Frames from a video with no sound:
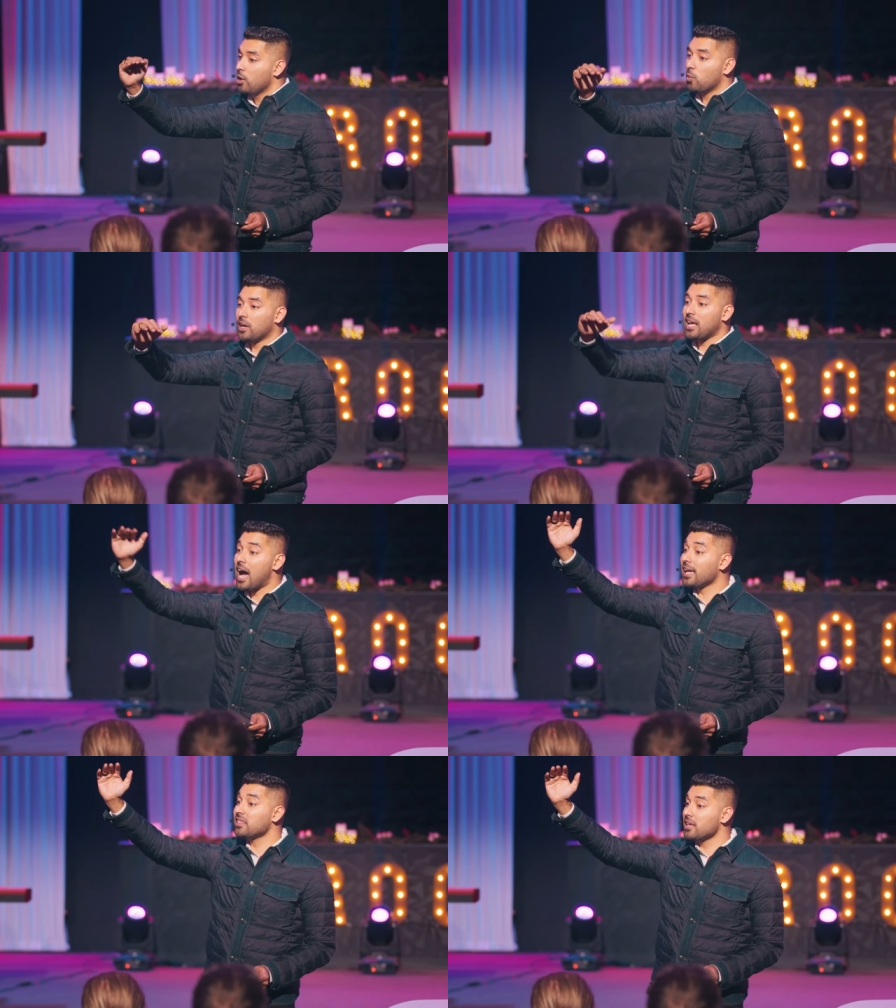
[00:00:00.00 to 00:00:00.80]
What are
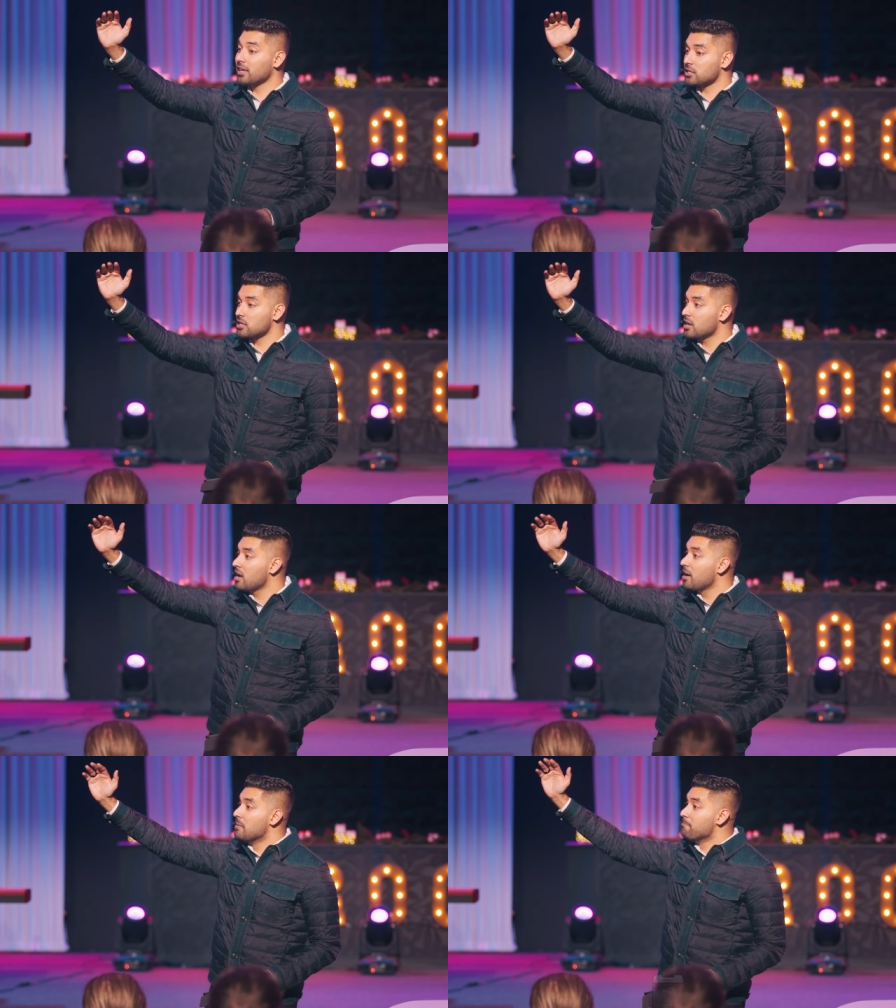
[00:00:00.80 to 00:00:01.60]
high things?
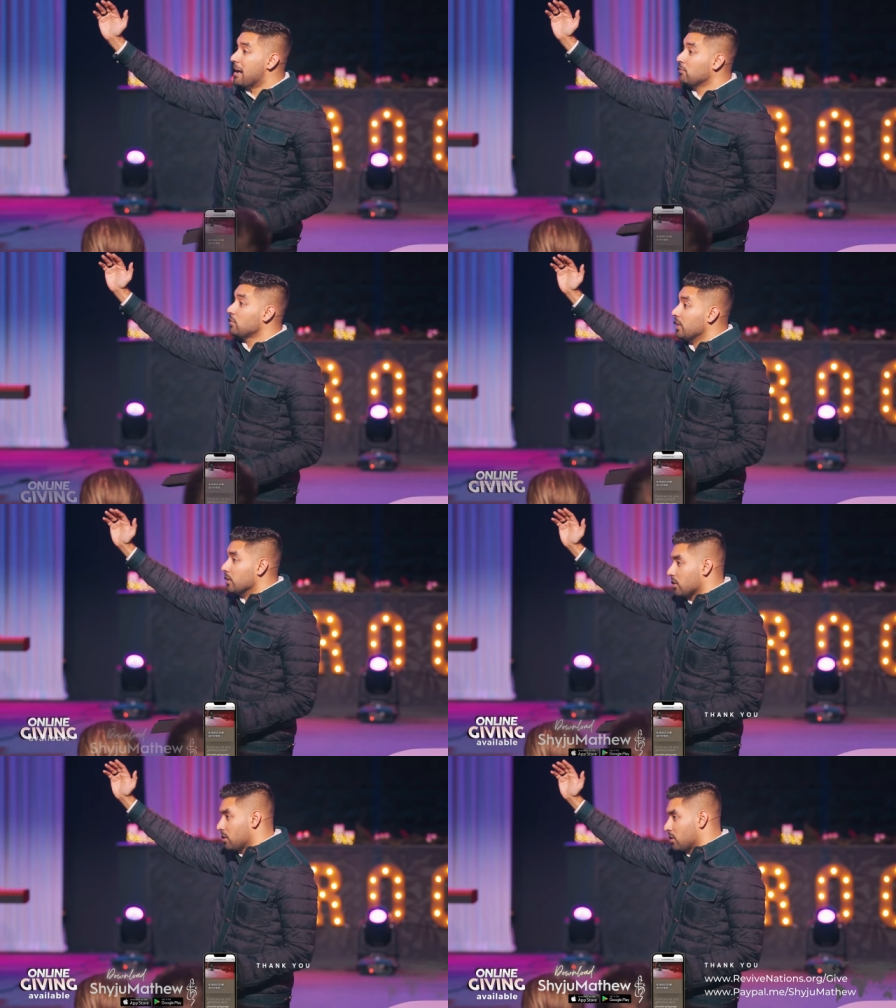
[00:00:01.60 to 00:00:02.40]

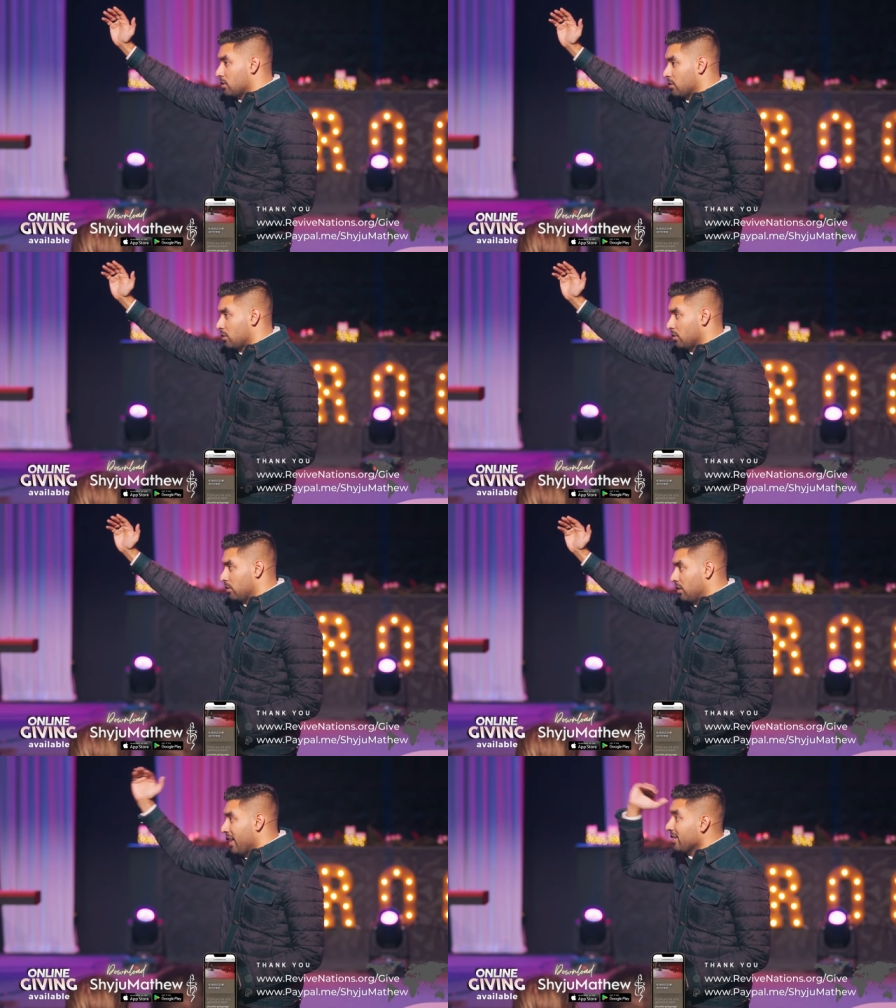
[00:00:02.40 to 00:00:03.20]
Mountains,
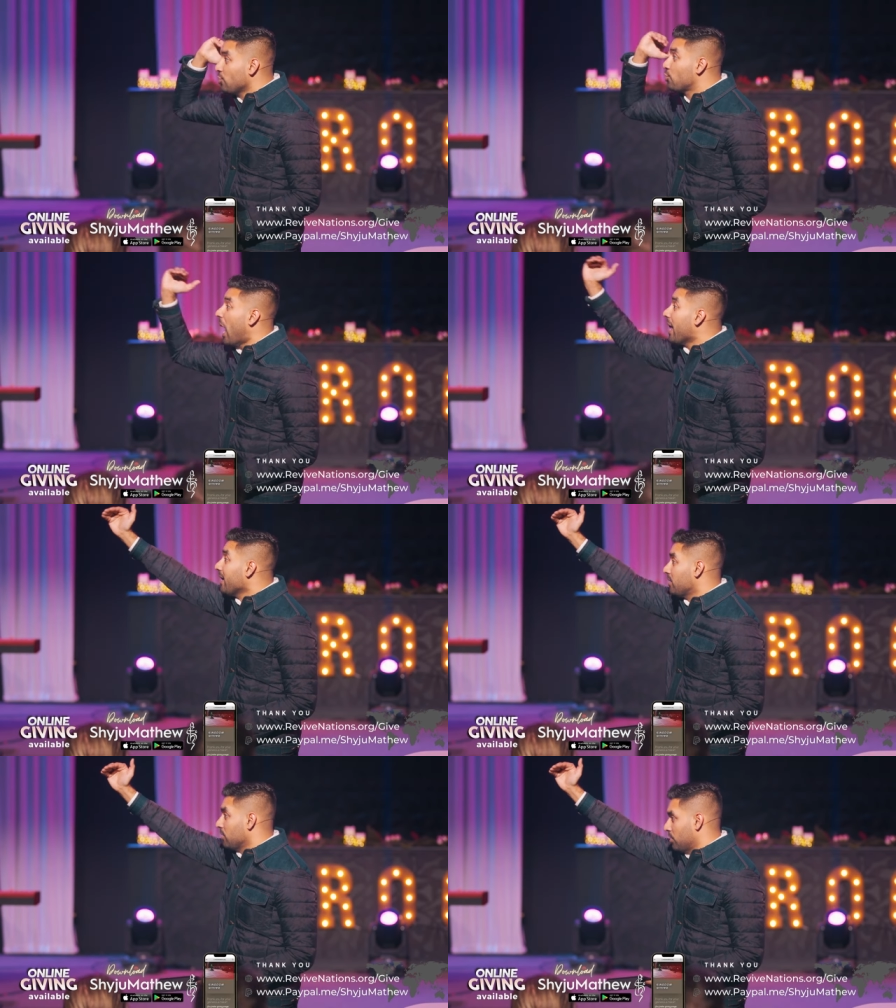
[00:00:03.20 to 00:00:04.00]

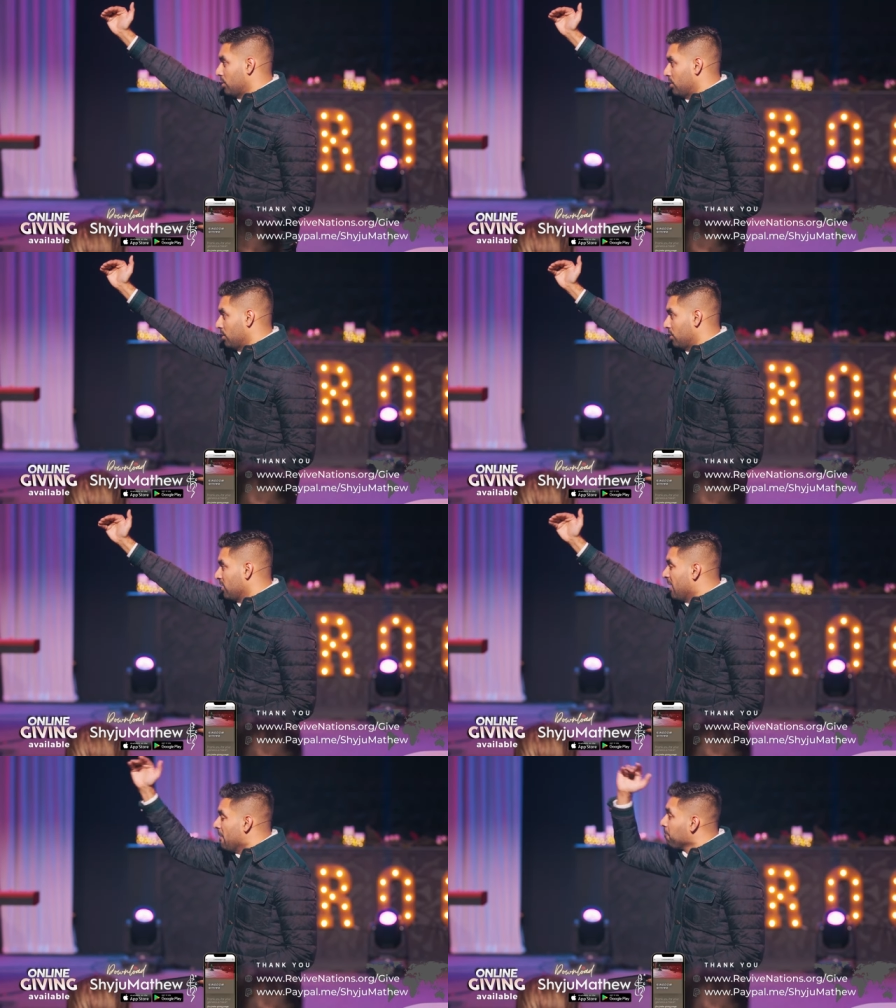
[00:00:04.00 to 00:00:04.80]
giants,
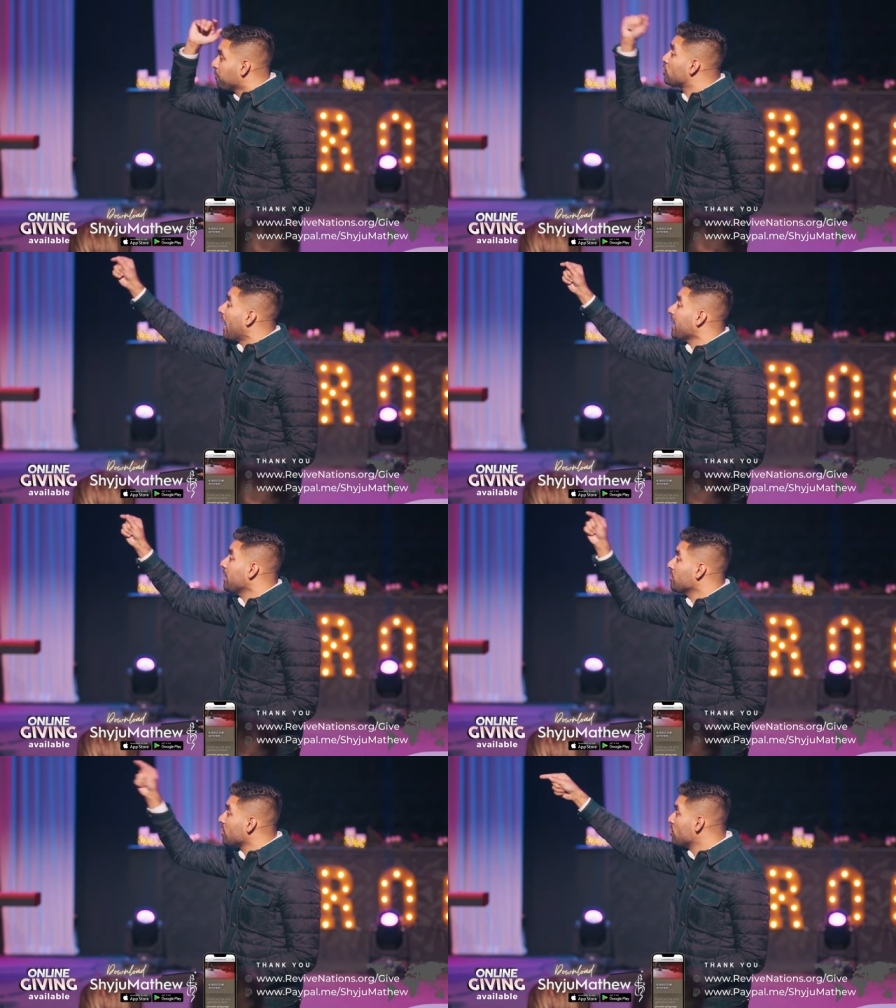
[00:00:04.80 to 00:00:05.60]

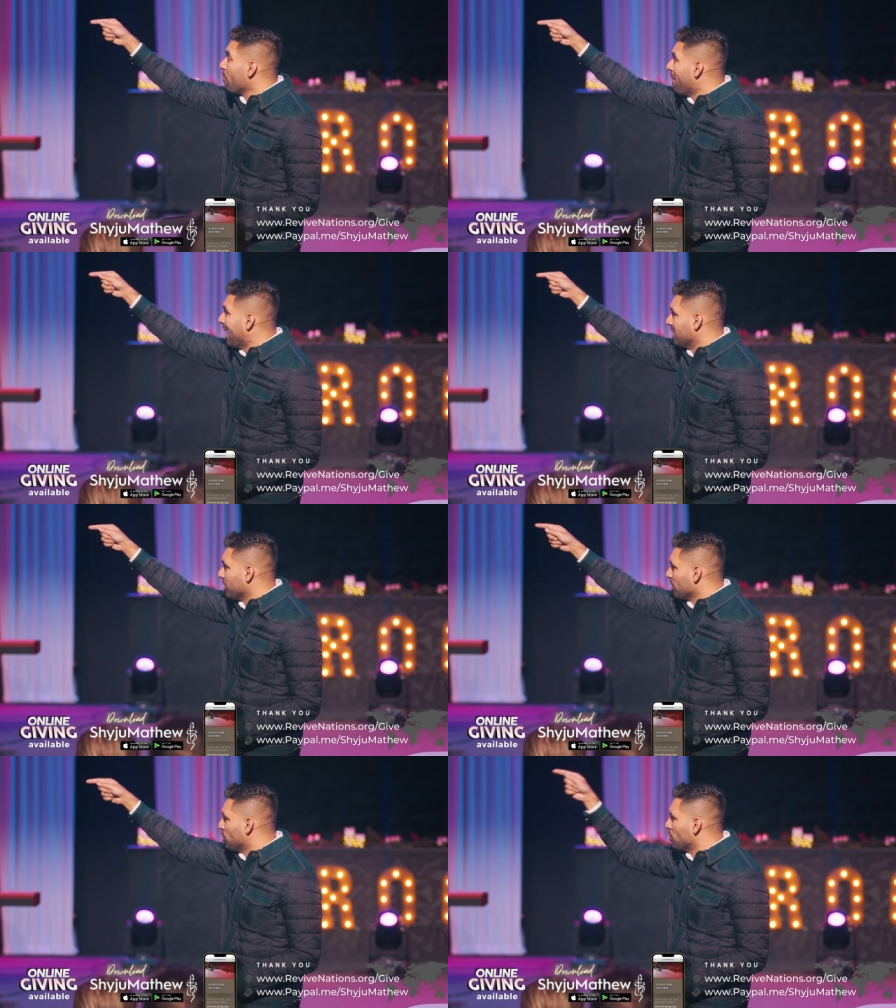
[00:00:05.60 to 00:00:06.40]
giants in your
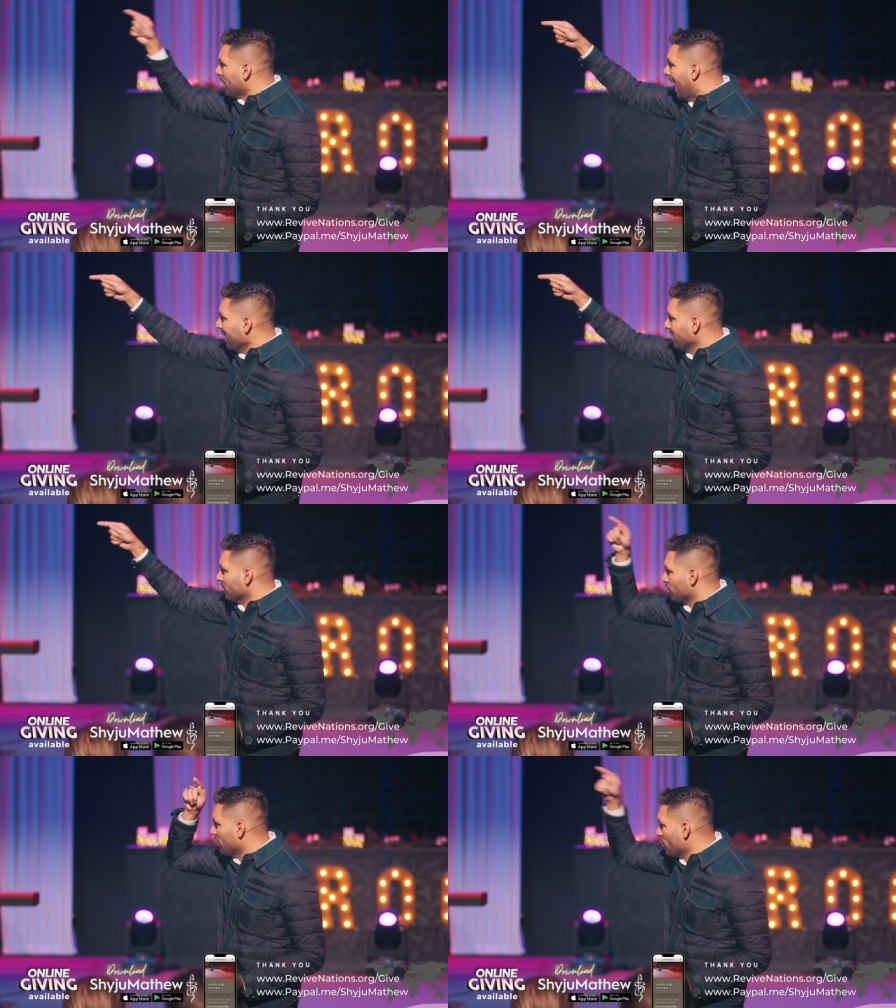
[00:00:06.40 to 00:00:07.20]
mind,
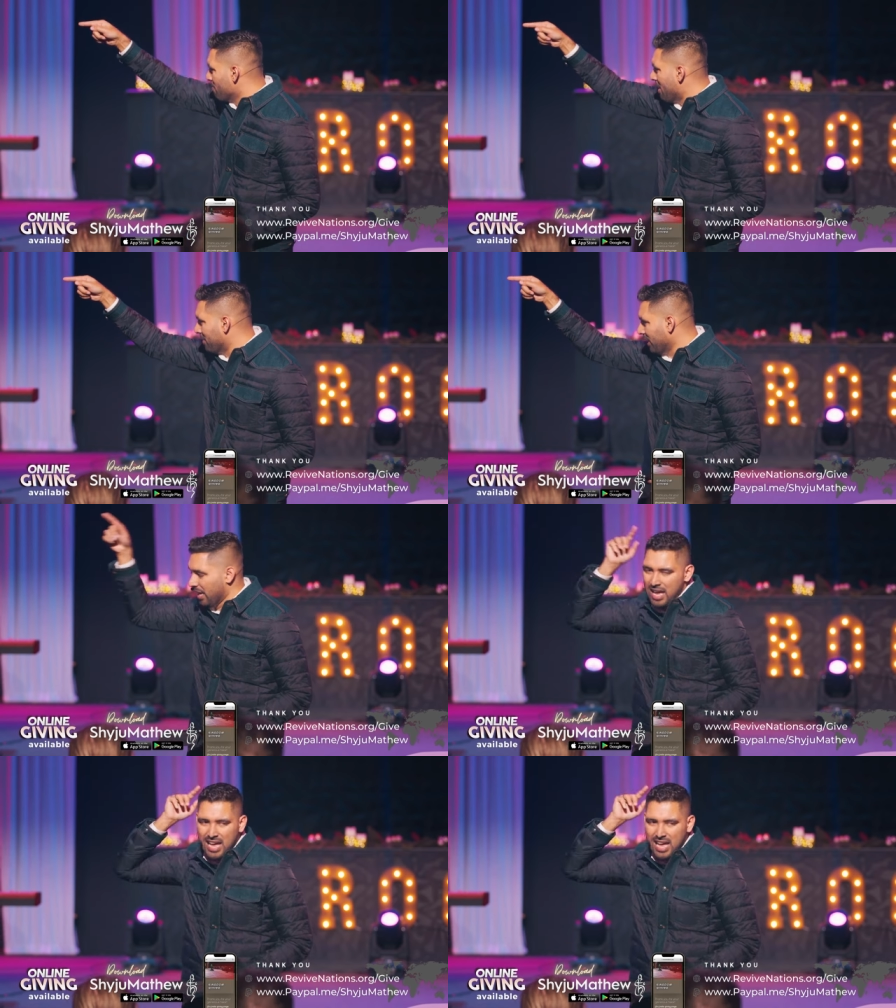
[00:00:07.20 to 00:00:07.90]
giants in your memory,